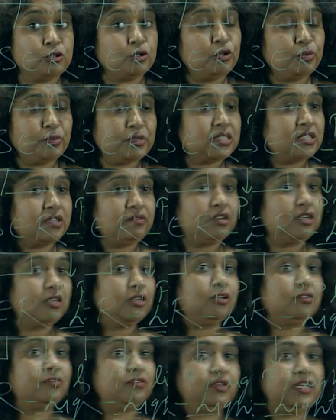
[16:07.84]
you must have heard
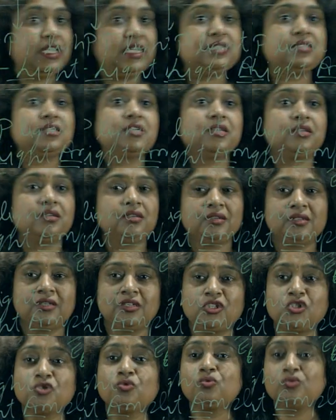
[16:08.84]
of laser
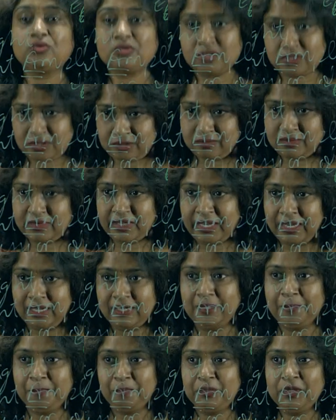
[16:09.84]
shows, right.
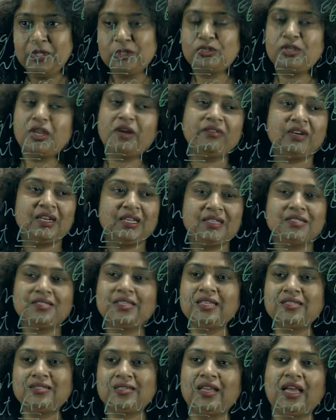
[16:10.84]
So, nowadays
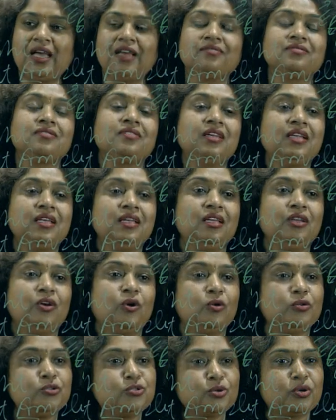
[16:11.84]
laser have
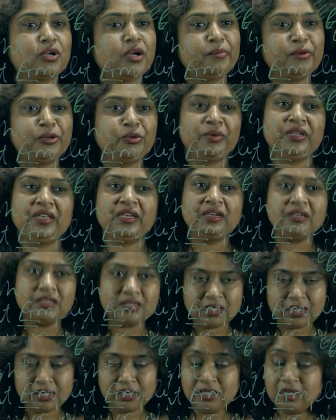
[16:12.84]
also come into an
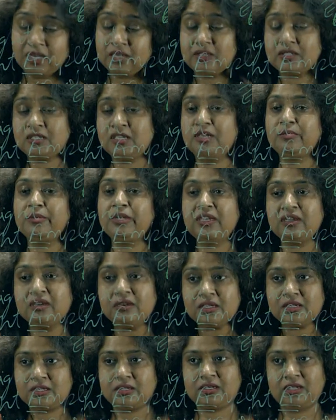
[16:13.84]
entertainment
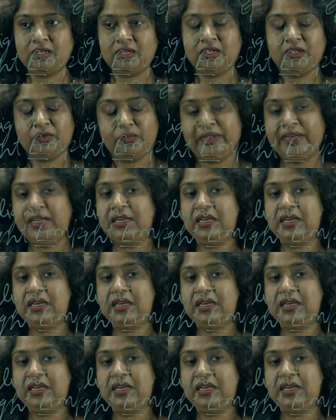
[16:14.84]
industry wherein